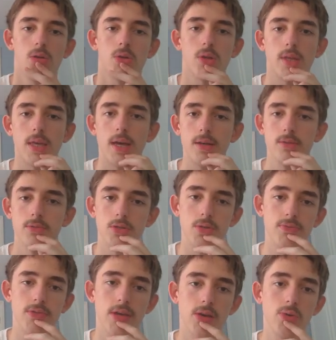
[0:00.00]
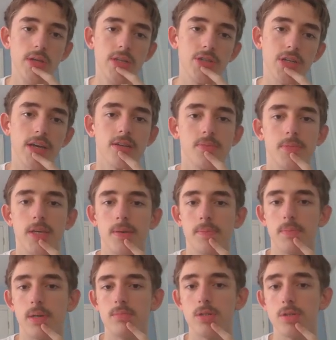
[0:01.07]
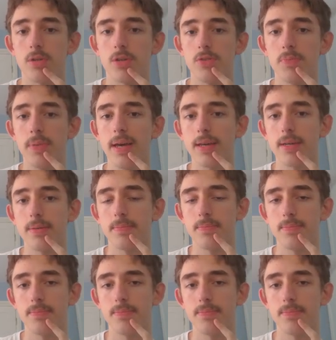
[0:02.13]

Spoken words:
Yeah, so if their queen checks me, my bishop goes back.